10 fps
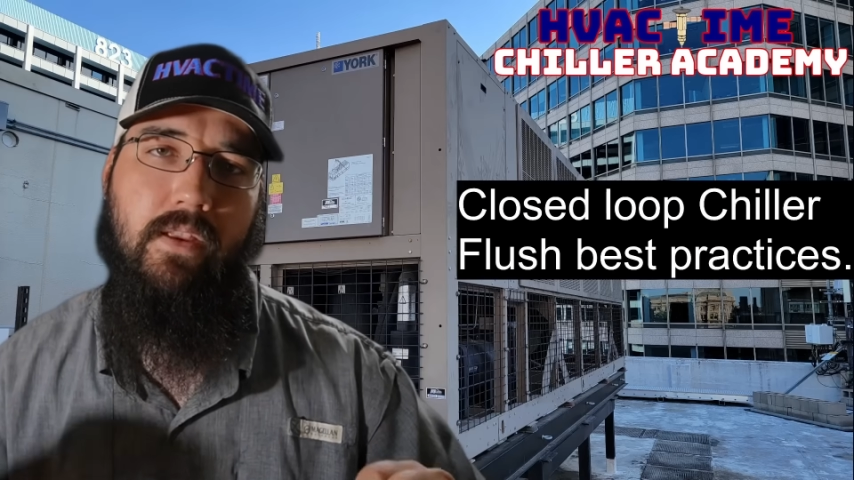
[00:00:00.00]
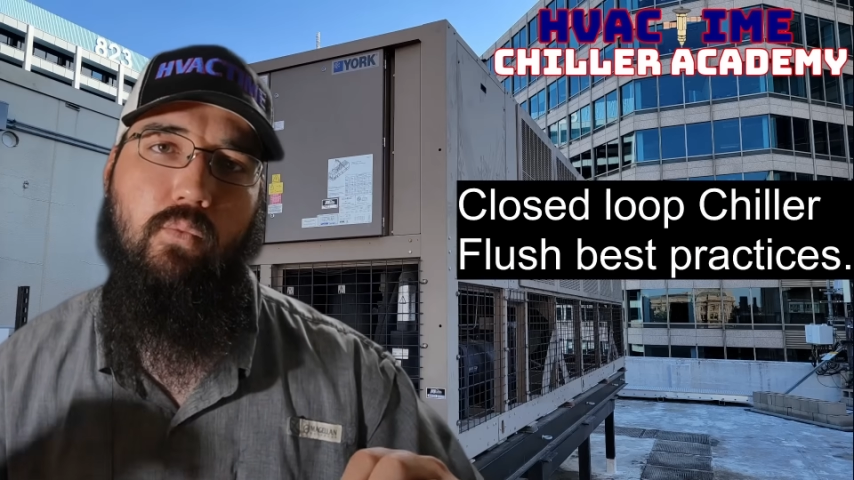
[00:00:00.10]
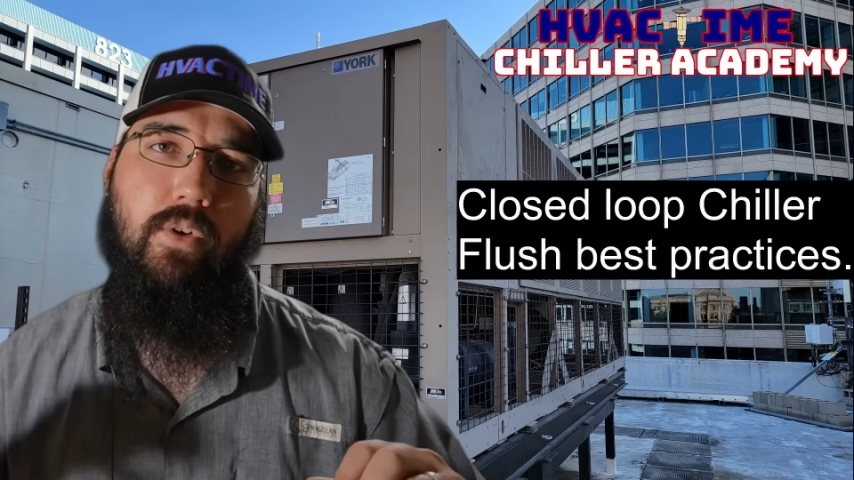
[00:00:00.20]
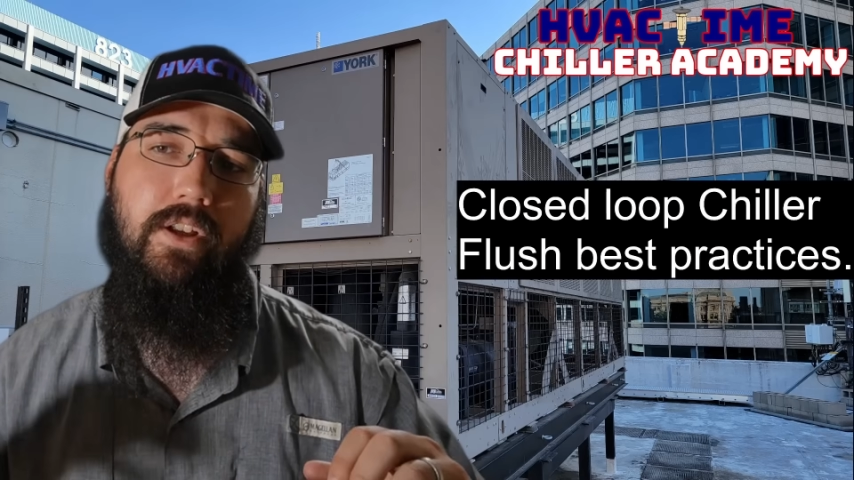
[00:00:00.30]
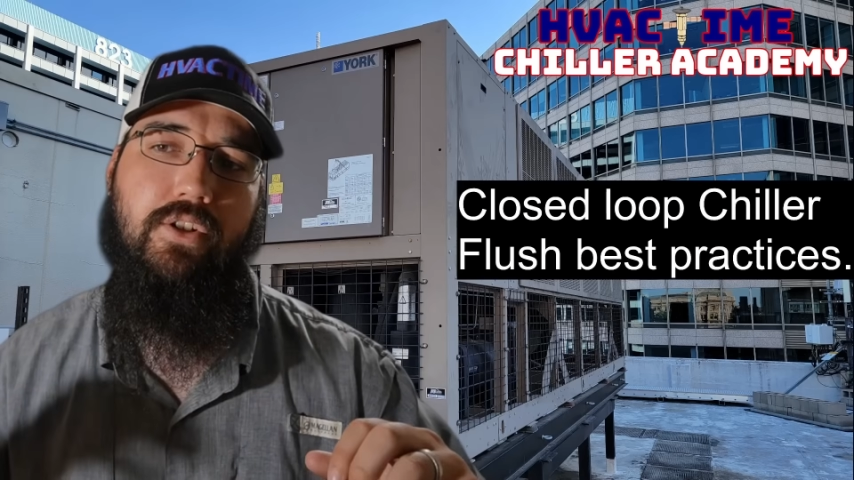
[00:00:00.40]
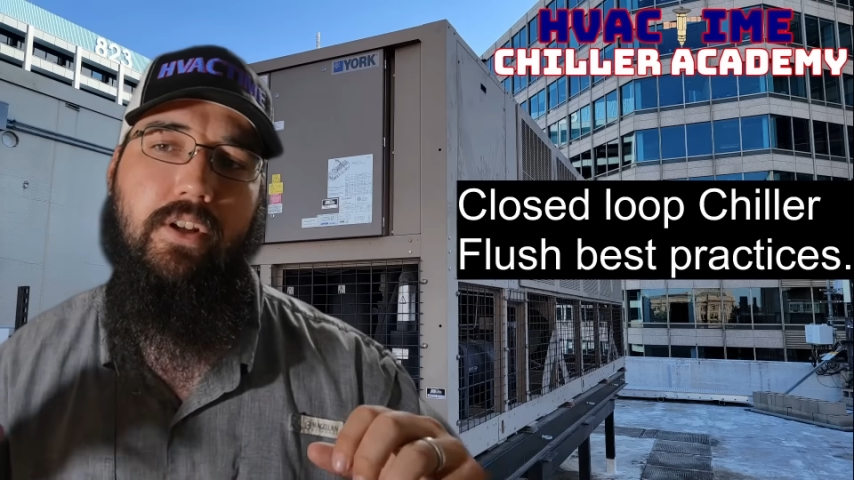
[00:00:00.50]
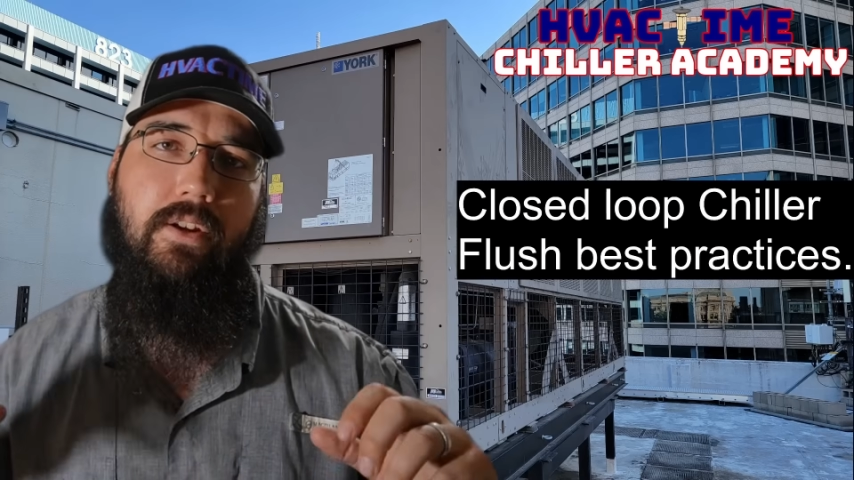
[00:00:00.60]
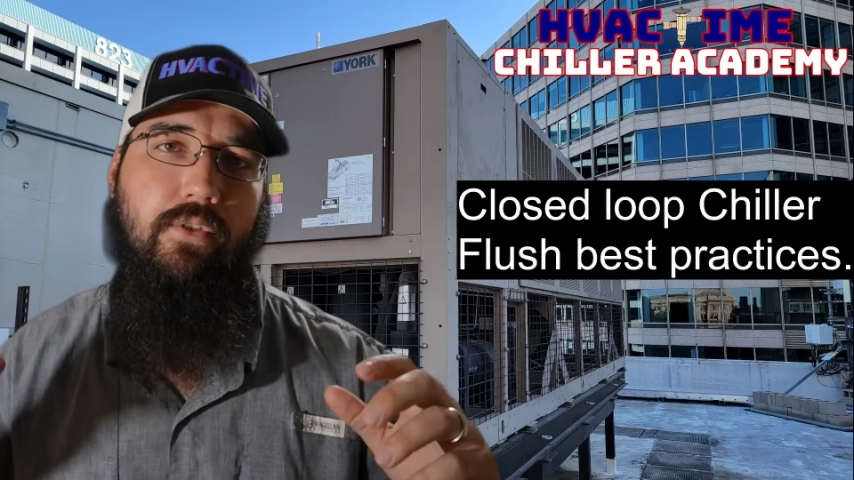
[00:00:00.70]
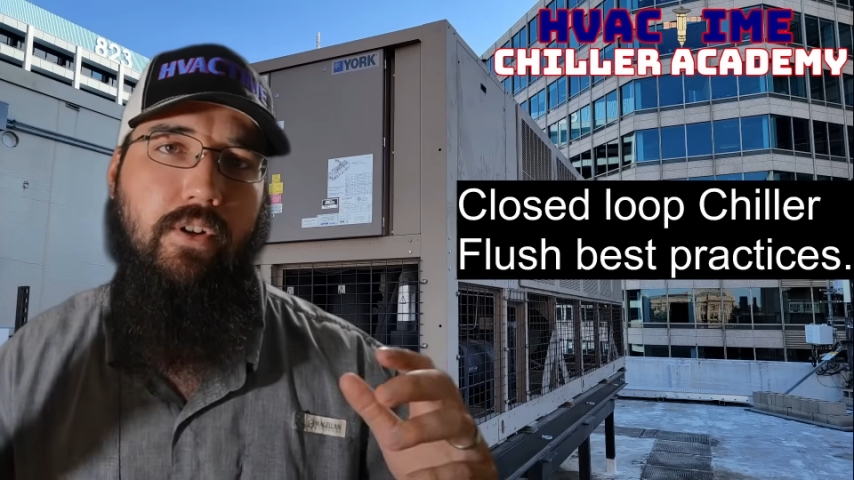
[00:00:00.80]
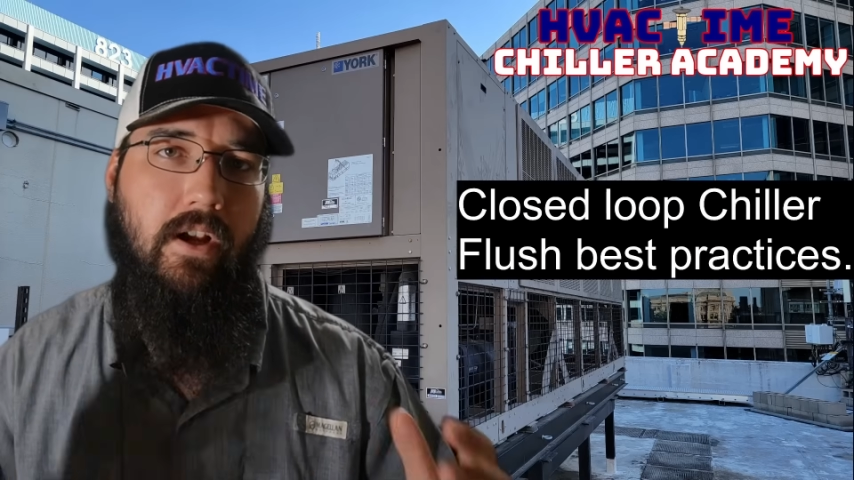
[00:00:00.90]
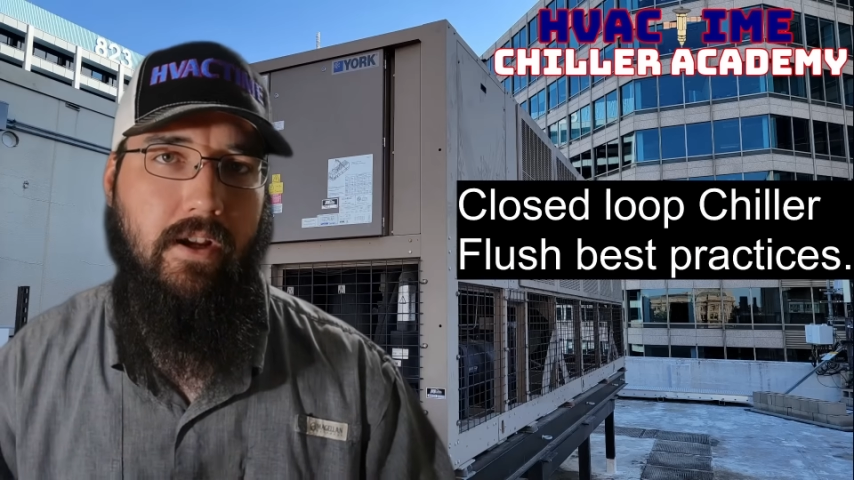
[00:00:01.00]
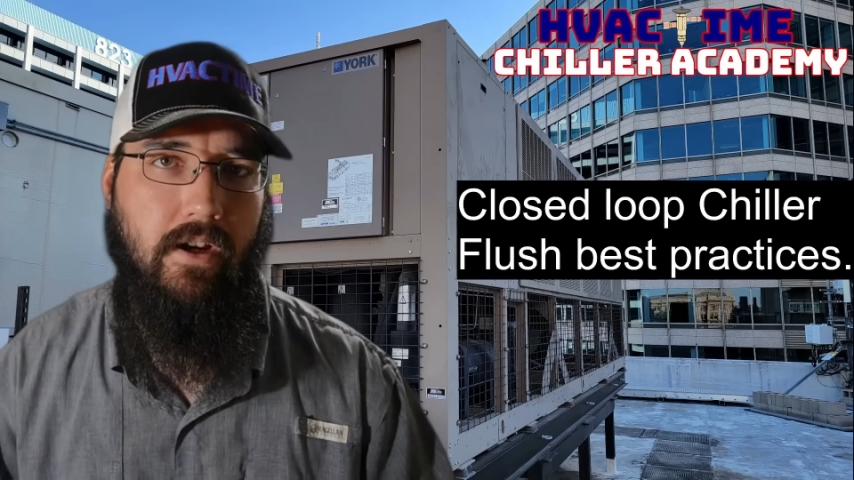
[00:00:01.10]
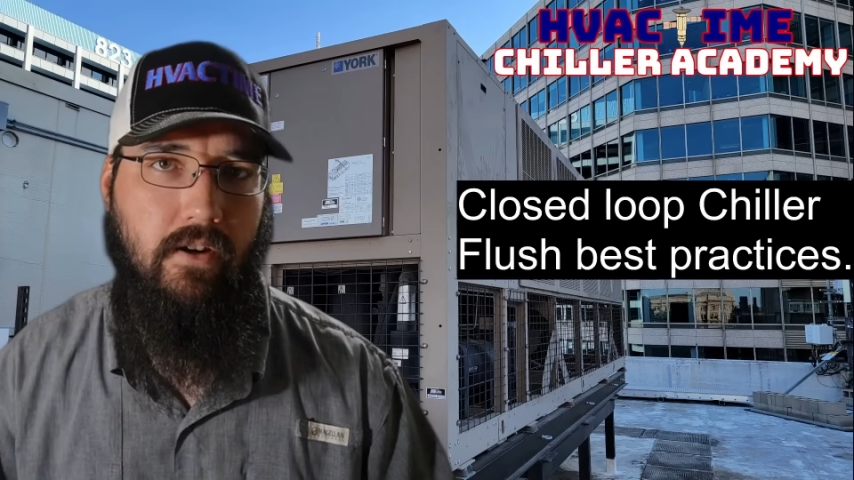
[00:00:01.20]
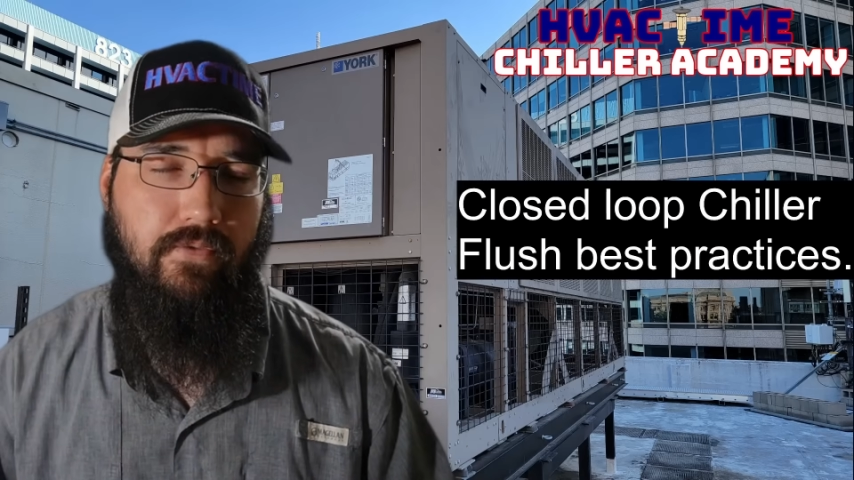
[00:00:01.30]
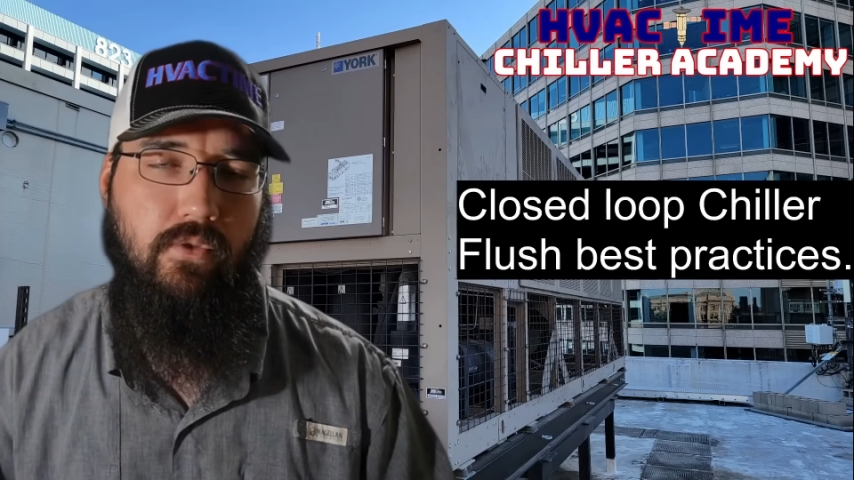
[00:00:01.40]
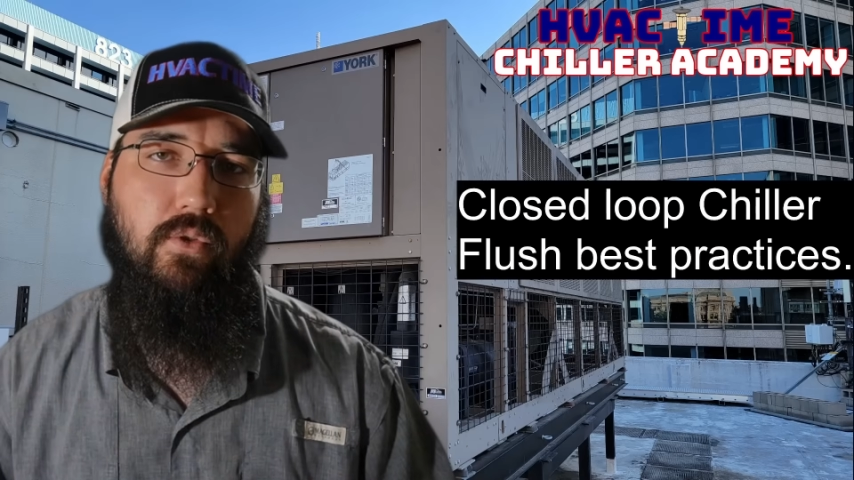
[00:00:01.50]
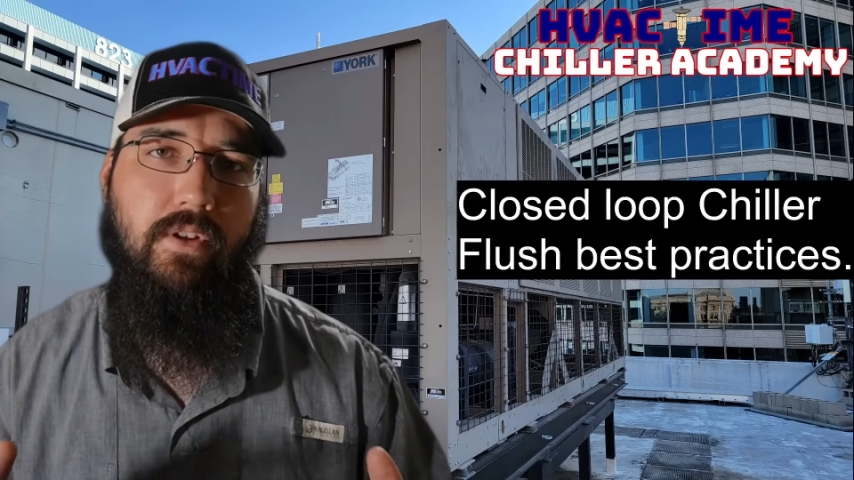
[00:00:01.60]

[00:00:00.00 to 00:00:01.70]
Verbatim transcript: which, if you're not careful,